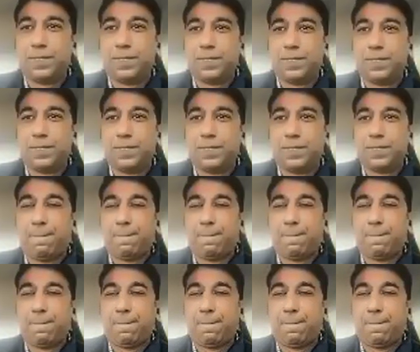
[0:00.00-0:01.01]

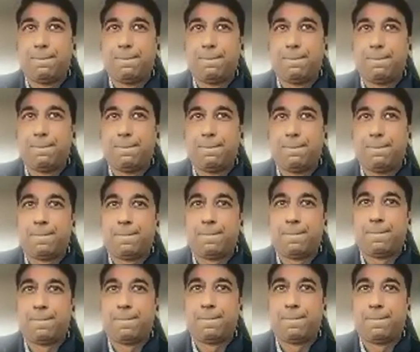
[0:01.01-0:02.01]

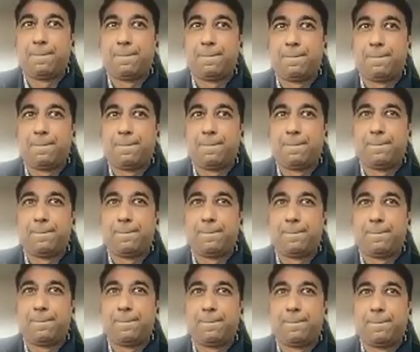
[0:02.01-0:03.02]

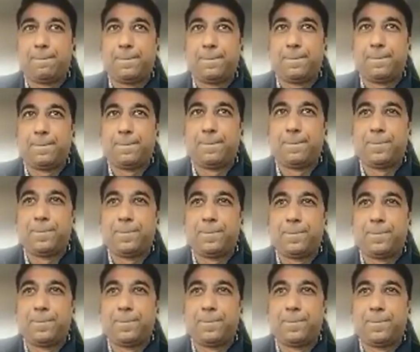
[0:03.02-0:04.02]

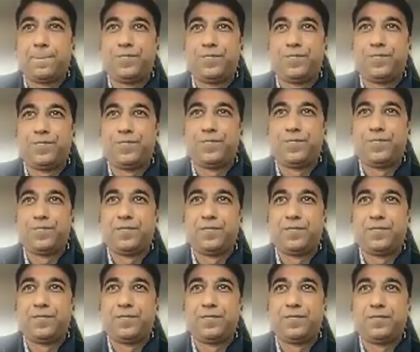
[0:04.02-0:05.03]

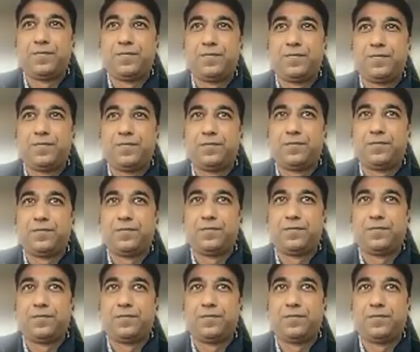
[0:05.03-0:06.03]

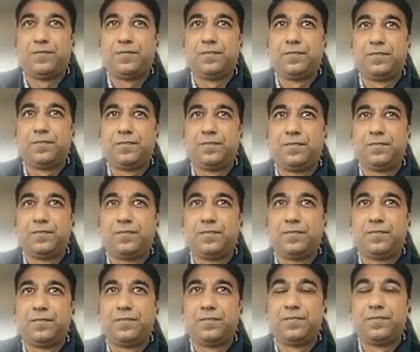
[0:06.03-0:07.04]

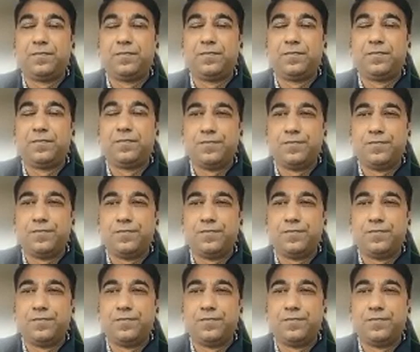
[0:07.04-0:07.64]
(not speaking)